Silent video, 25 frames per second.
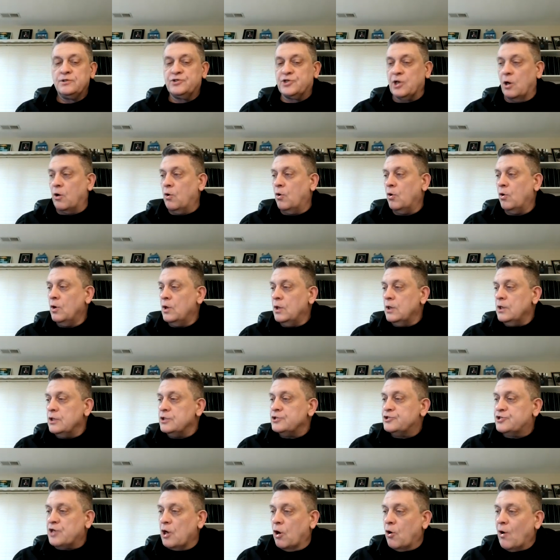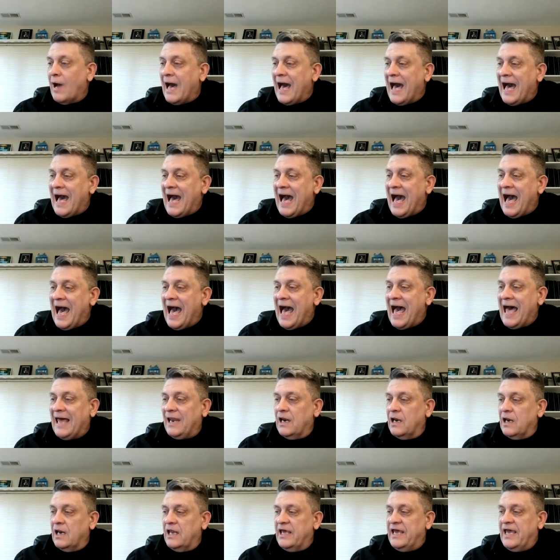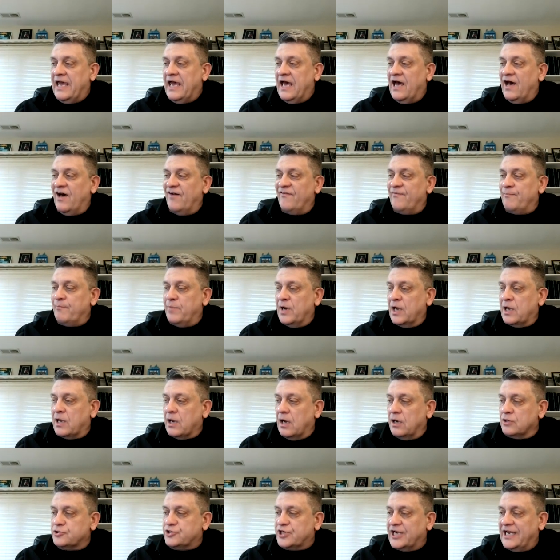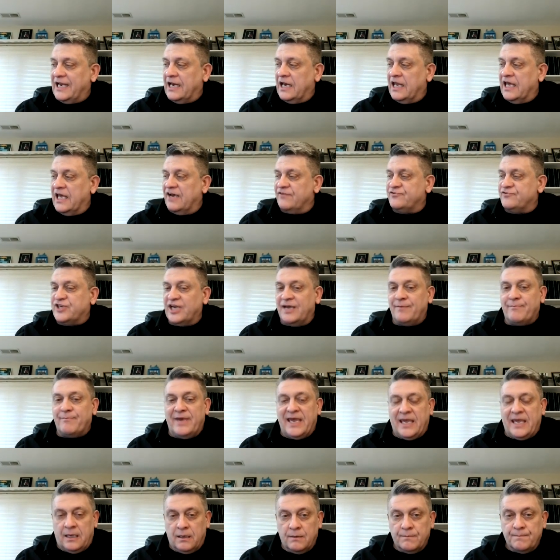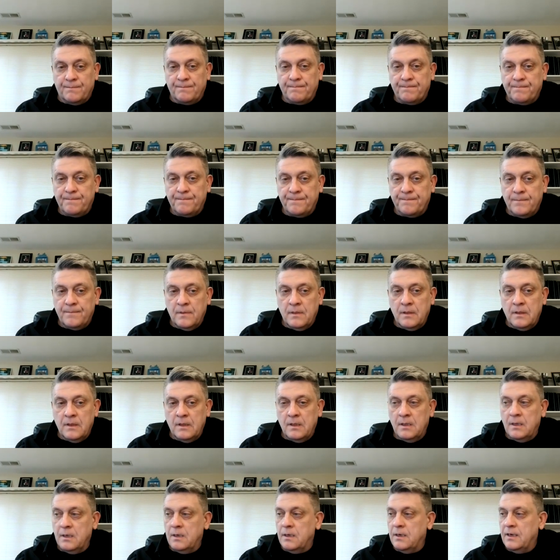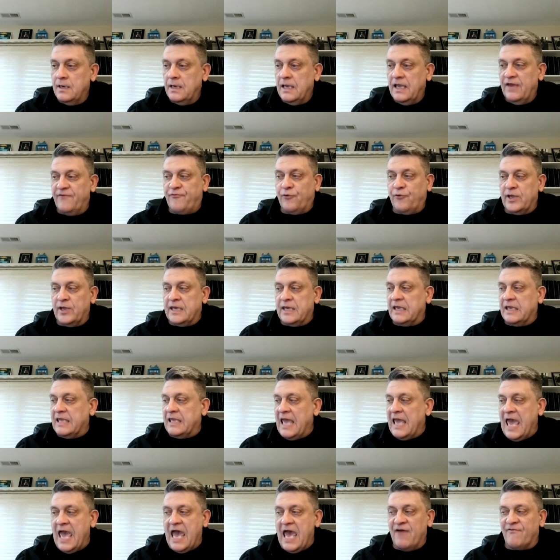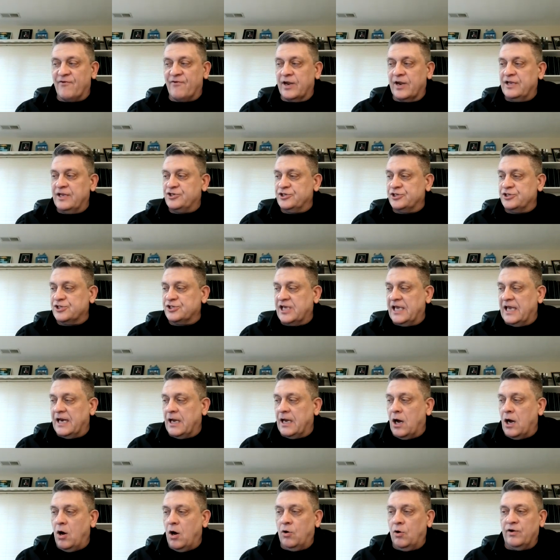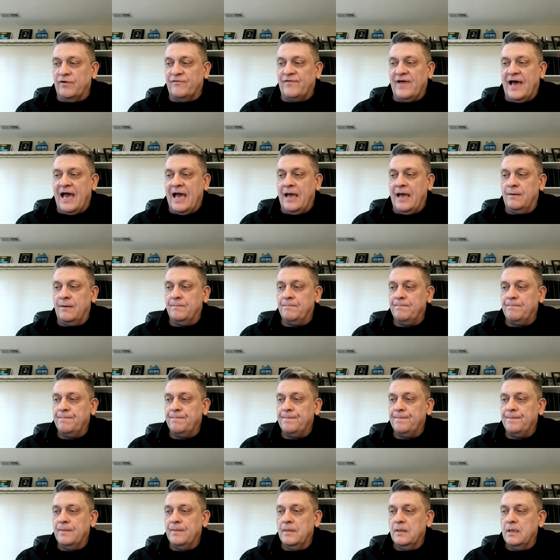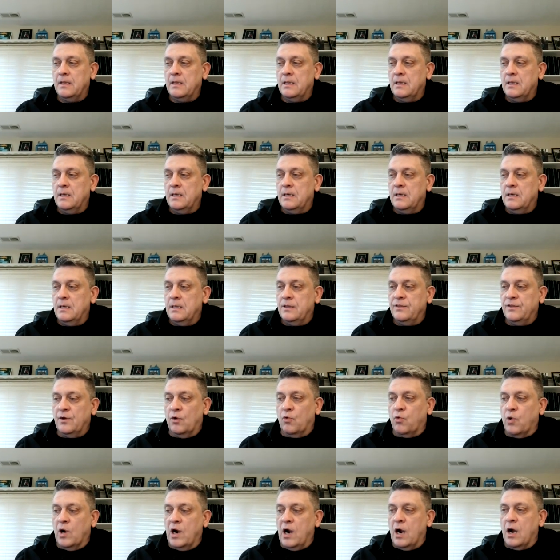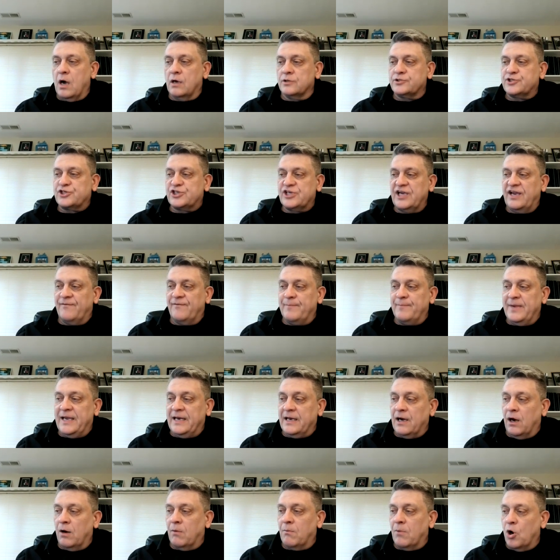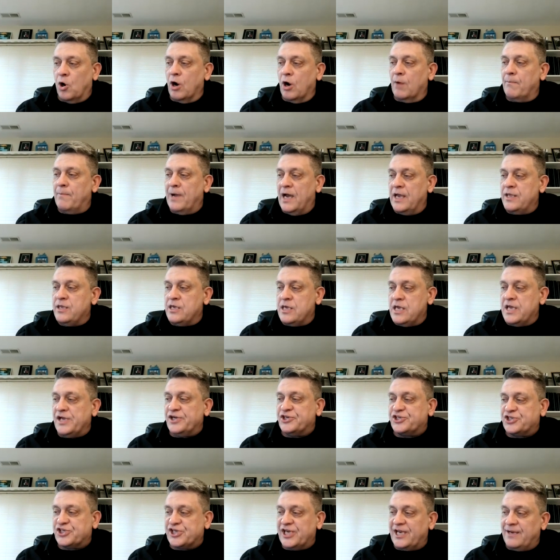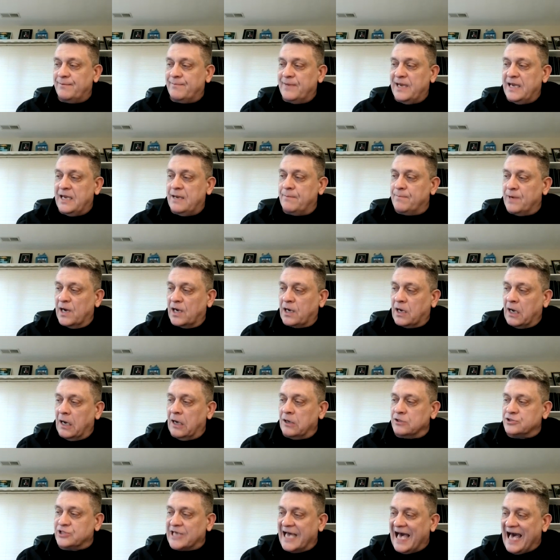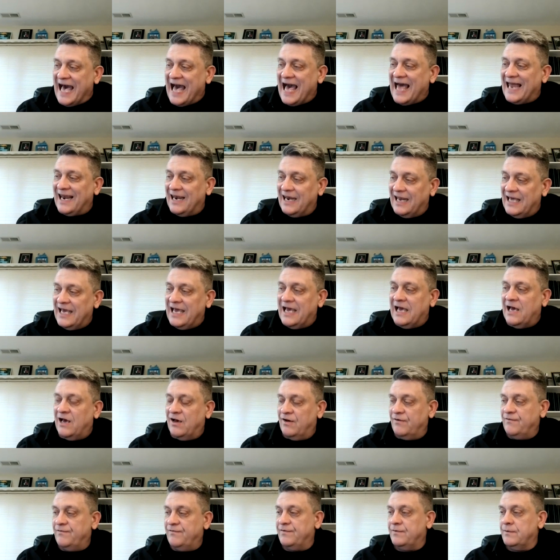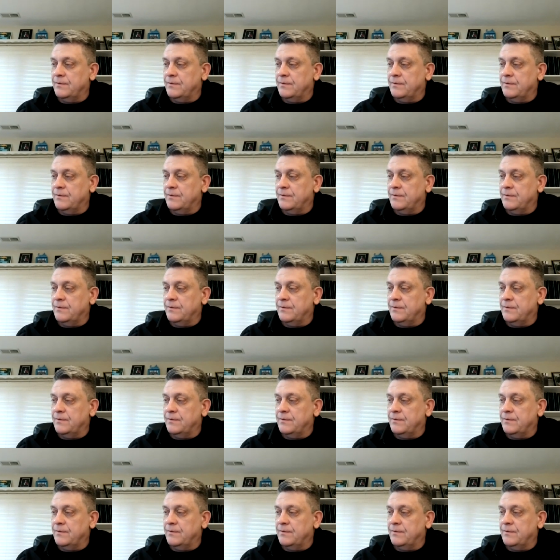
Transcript: So I live because he lives in me. If we could ever just get a hold of that. The world seeth me no more, but ye see me, because I live.